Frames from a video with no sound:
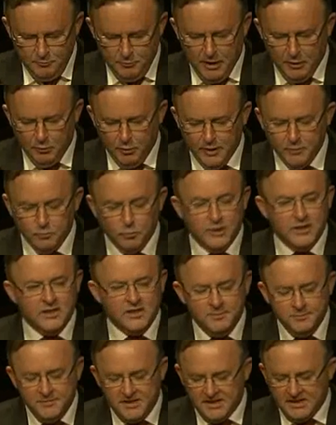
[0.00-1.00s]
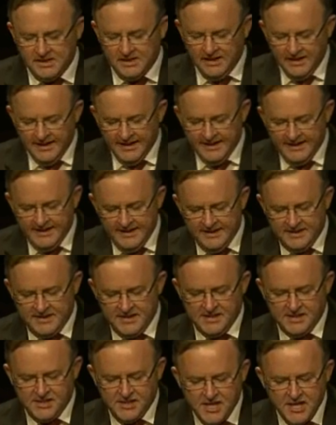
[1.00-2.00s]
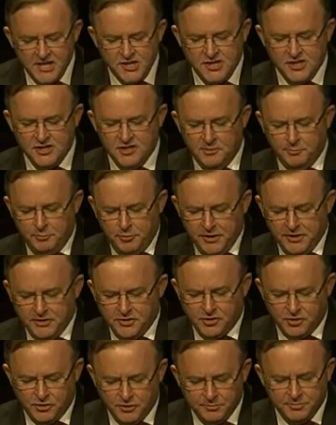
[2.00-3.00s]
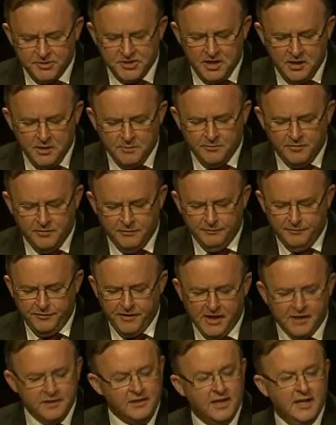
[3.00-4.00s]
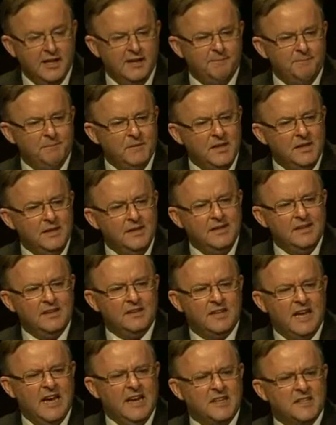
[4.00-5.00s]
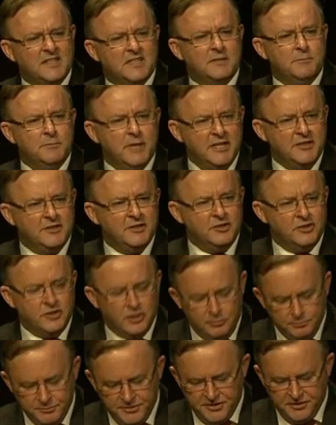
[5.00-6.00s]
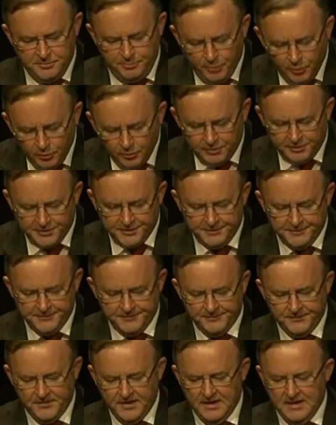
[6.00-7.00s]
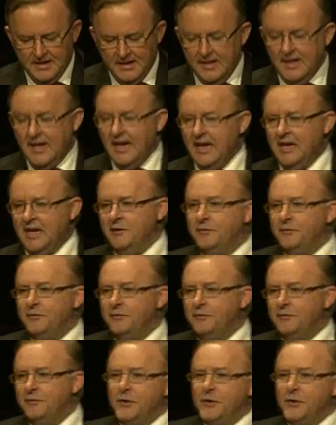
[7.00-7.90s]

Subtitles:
But when Whitlam declared his intention to bring troops home from Vietnam, that cemented Tom's support. And if you